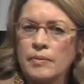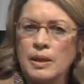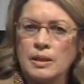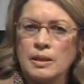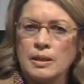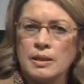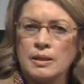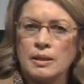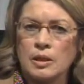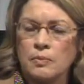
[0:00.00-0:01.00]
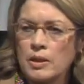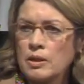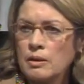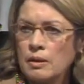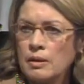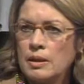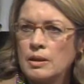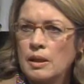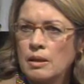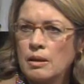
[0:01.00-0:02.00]
entities that, especially in
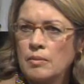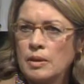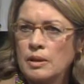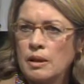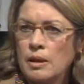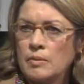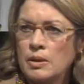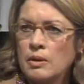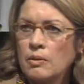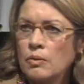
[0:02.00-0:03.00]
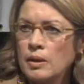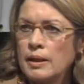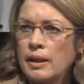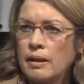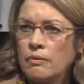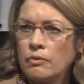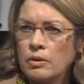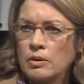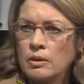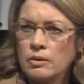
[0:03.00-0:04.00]
these economic times, really can't
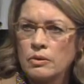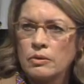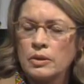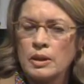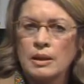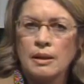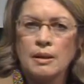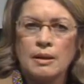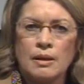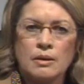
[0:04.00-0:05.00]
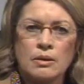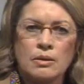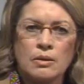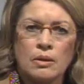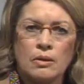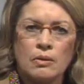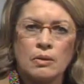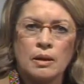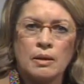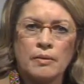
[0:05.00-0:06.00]
afford to lose.
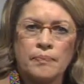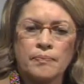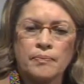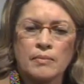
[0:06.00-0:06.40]
So,